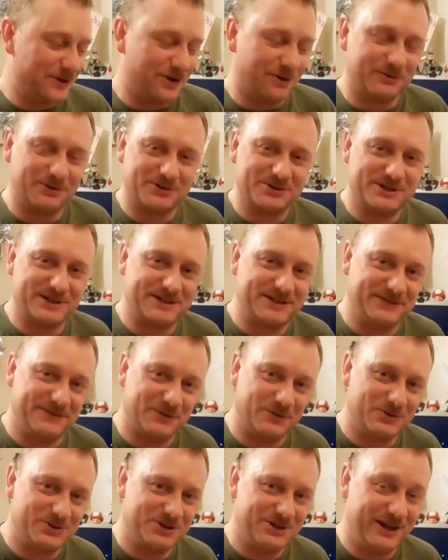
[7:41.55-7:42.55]
Commodore
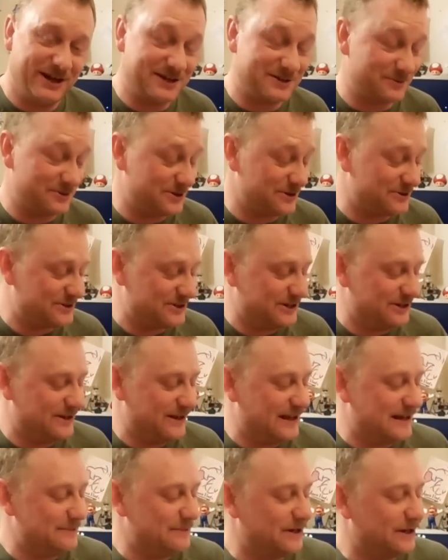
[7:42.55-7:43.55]
64 GS, which I'll show
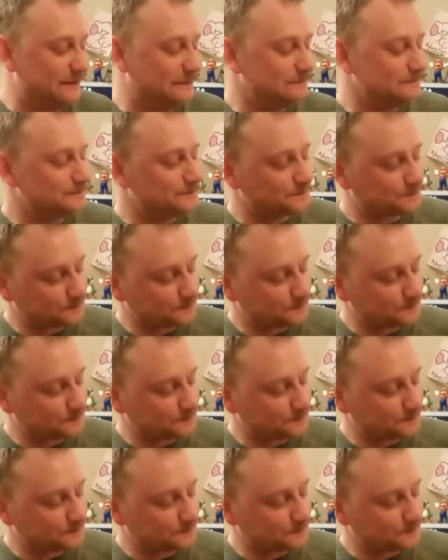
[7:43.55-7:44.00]
you that in a minute.